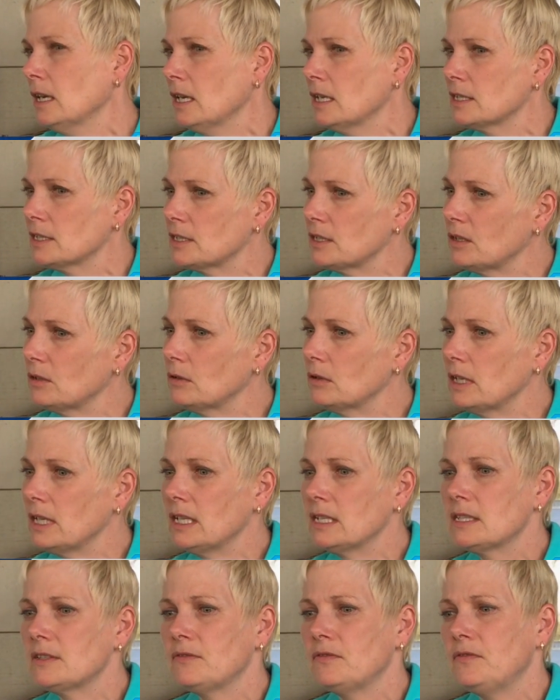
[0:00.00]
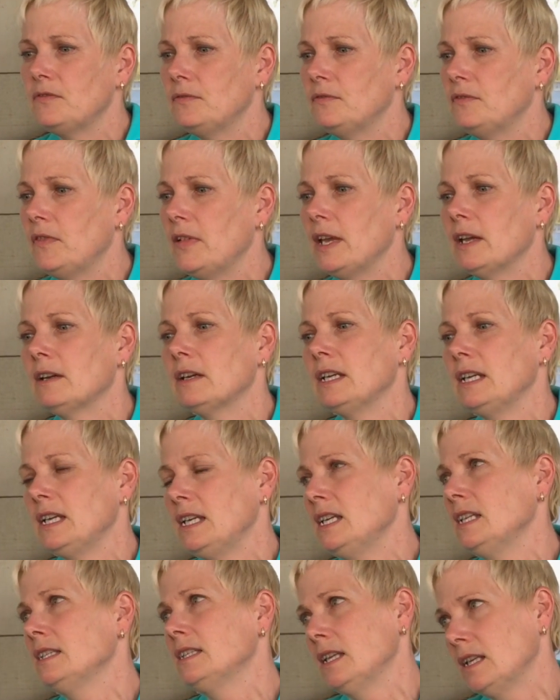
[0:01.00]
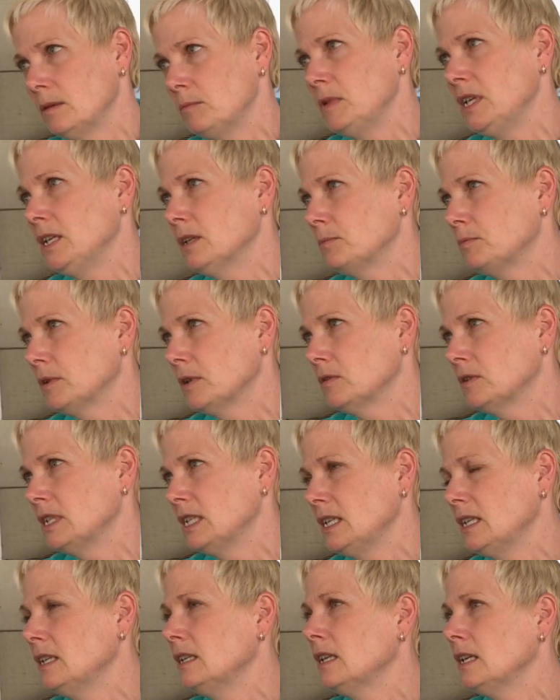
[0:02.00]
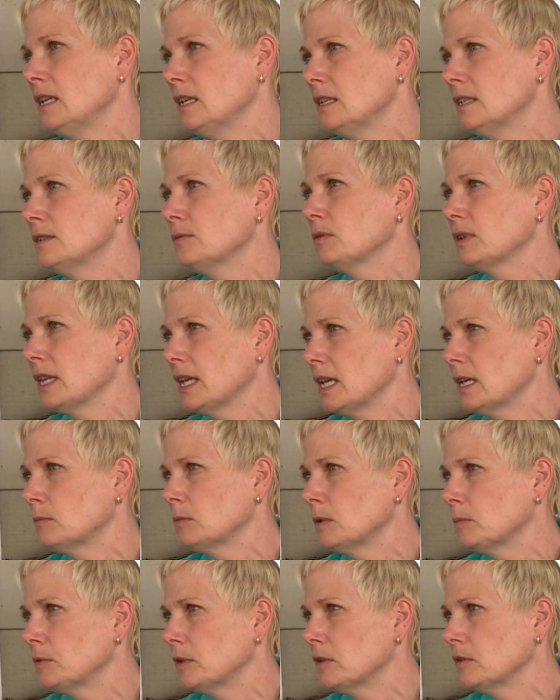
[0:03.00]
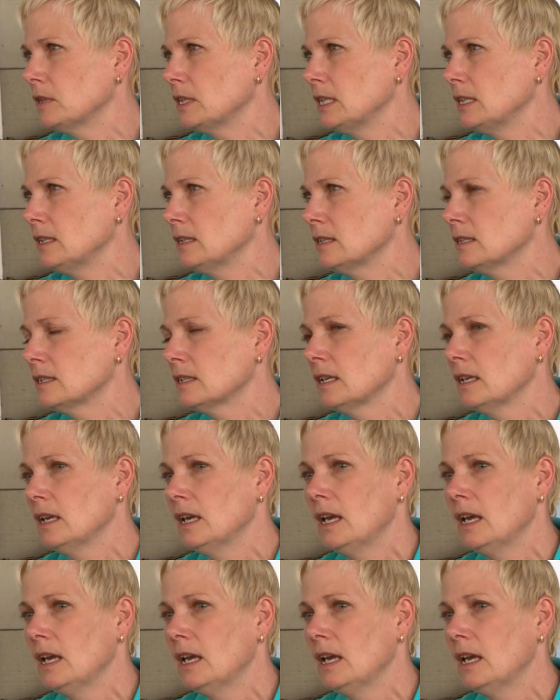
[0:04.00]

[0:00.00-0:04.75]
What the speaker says: So it's very easy to meet your protein needs with animal proteins.